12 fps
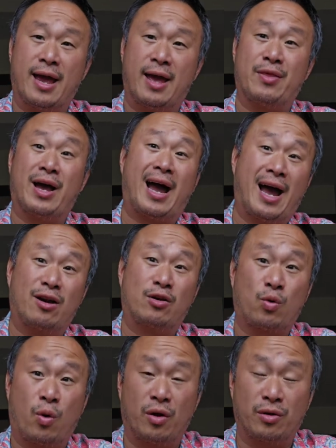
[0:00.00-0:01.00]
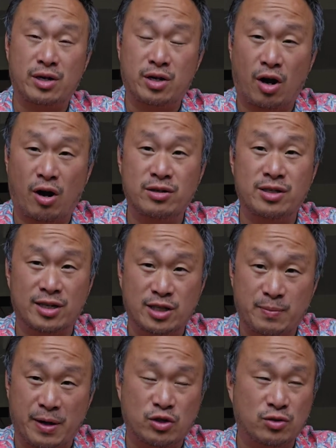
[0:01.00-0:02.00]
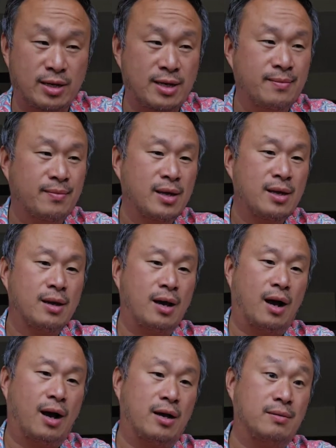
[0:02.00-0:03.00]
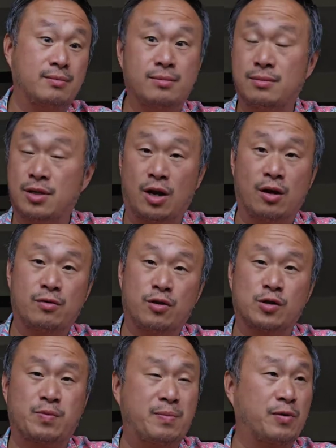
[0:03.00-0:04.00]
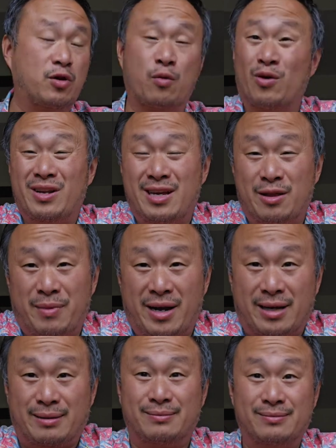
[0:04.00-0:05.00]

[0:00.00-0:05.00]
And the higher quality cards, especially, those people don't really need the money.